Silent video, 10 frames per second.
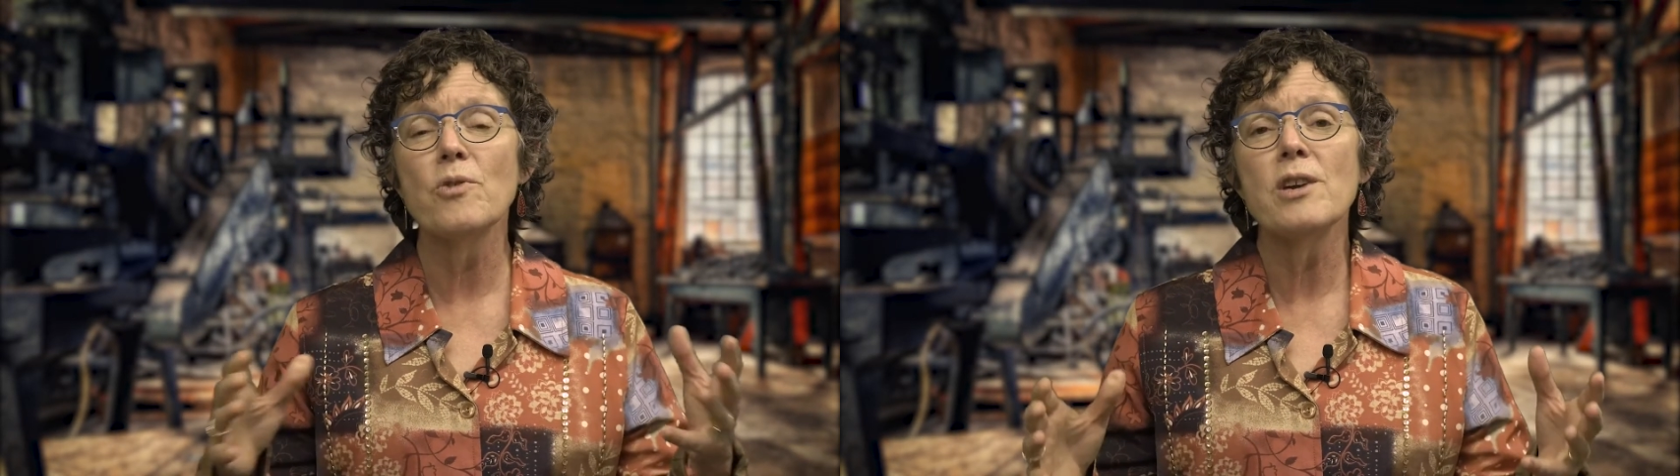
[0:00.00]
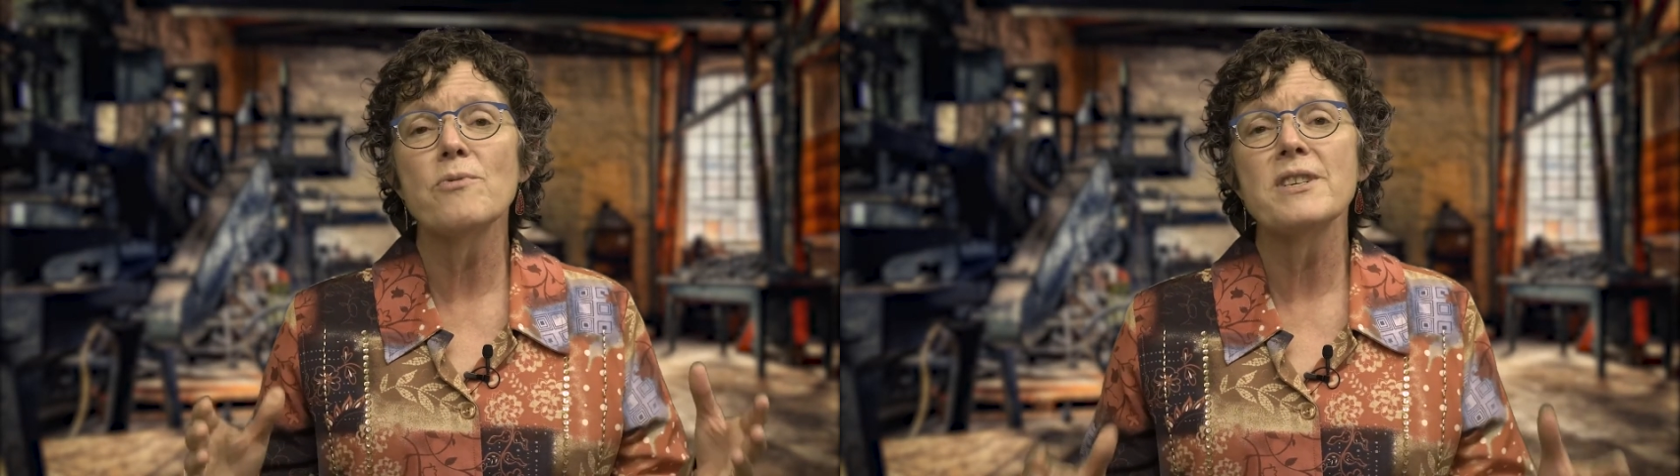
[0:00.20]

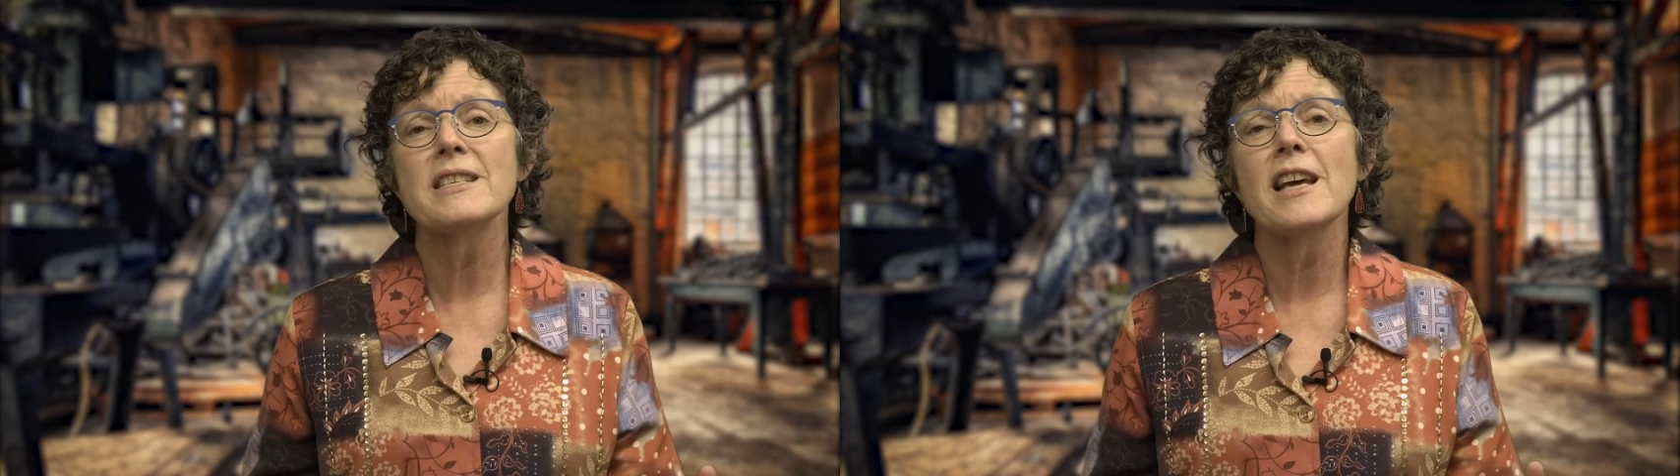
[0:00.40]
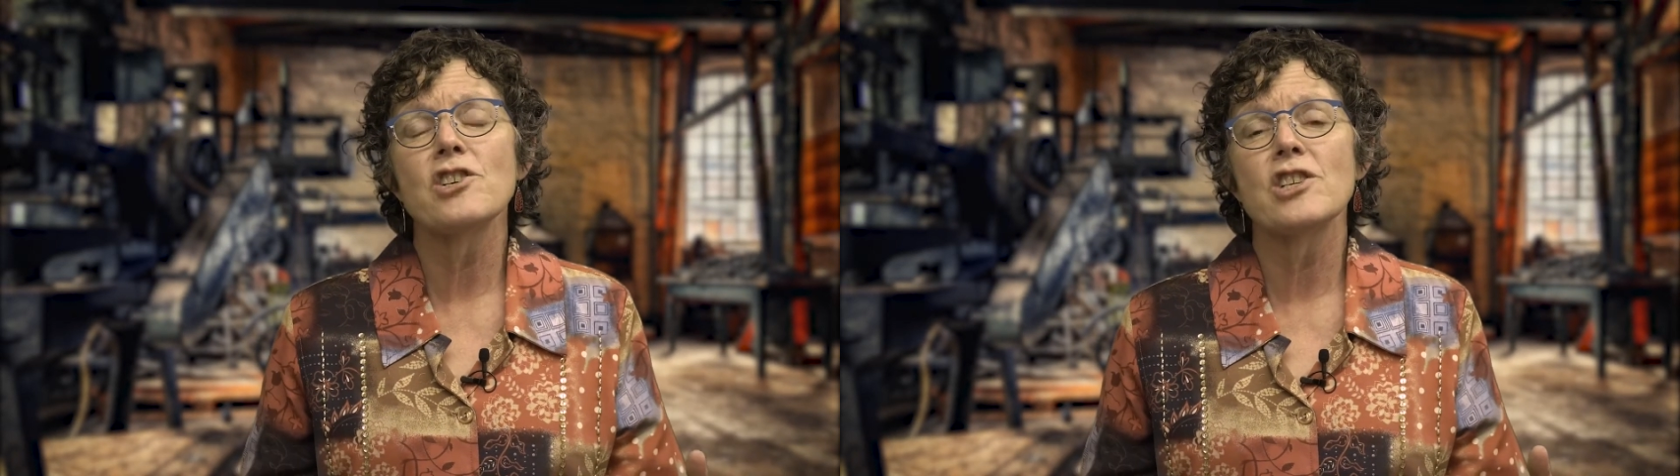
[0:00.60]
Great
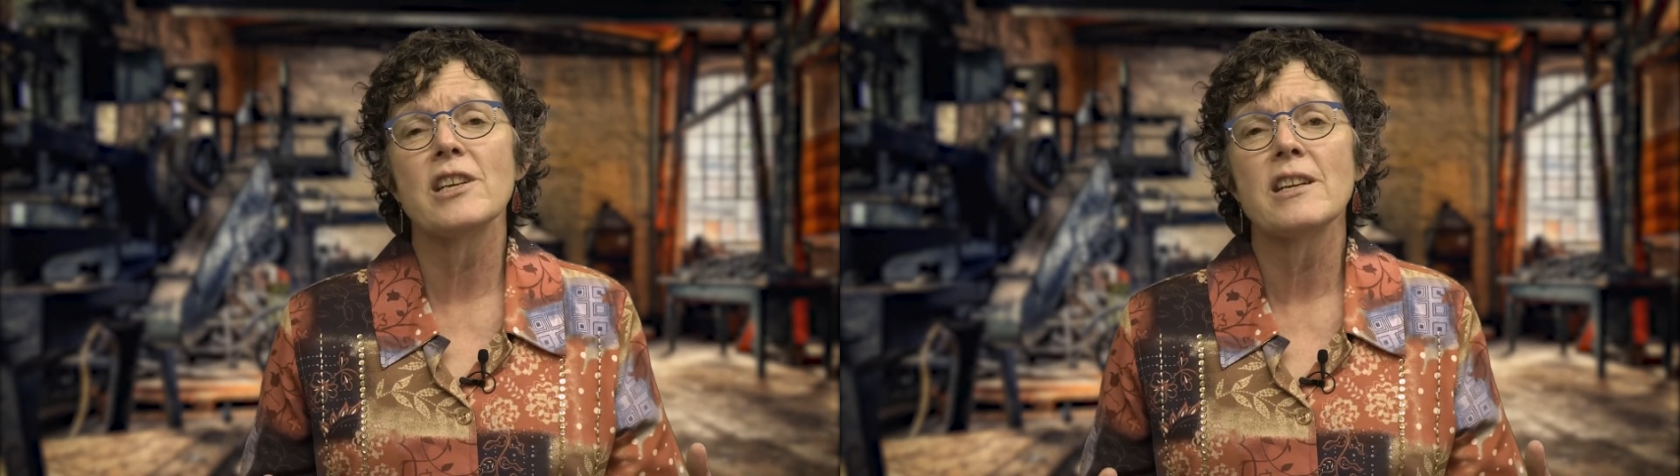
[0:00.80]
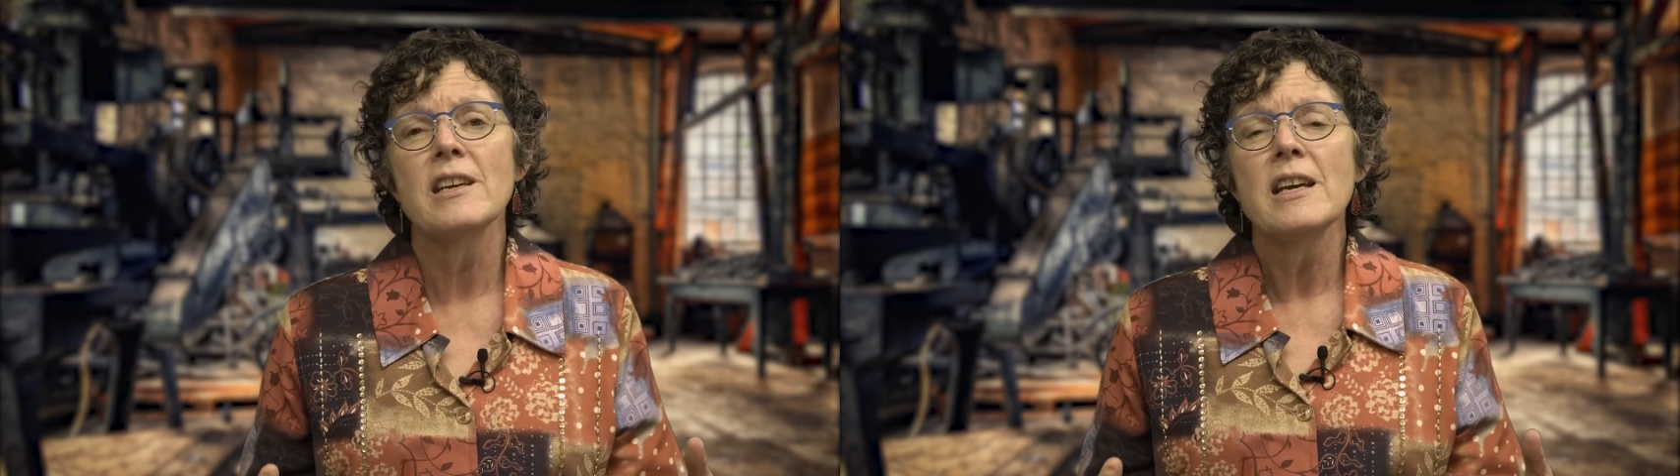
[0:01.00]

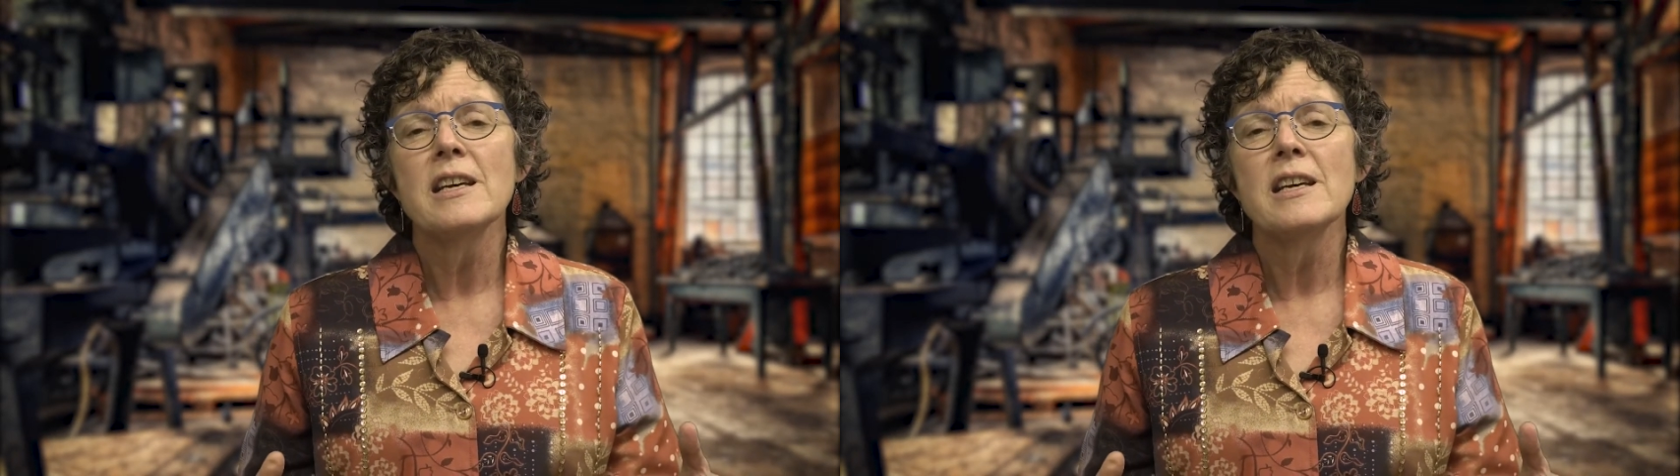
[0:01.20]
Recession,